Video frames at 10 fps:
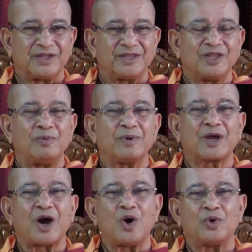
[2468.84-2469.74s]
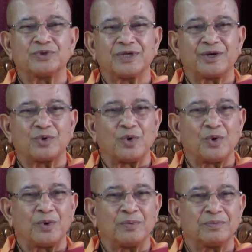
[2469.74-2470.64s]
There will be cows at
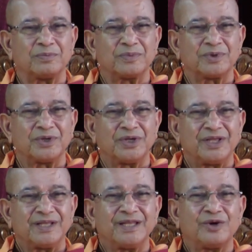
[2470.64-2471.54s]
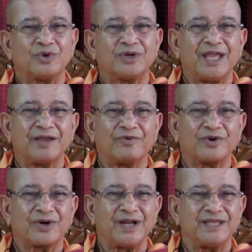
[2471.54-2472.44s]
home. They have to take for
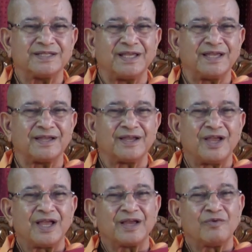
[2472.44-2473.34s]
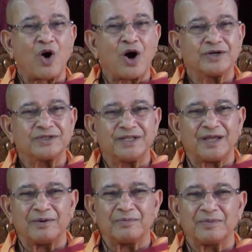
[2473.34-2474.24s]
grazing, wash
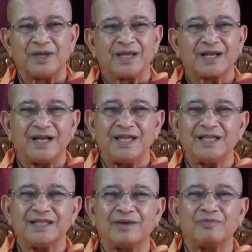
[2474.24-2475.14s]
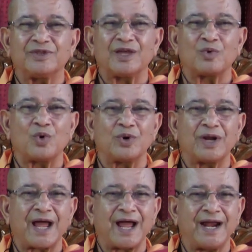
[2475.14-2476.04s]
them, clean them with their own
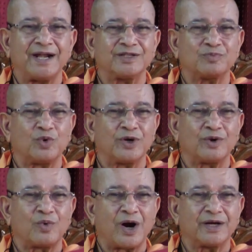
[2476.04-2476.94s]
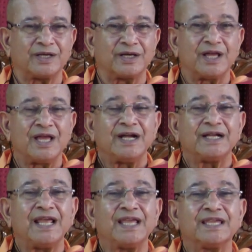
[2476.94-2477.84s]
hands, pouring water,
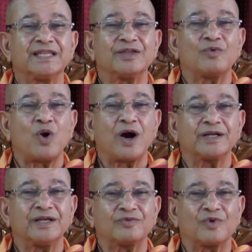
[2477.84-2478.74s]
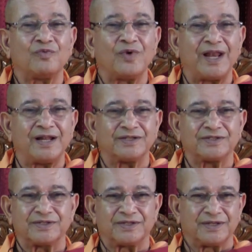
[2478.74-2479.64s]
taking the water from wells.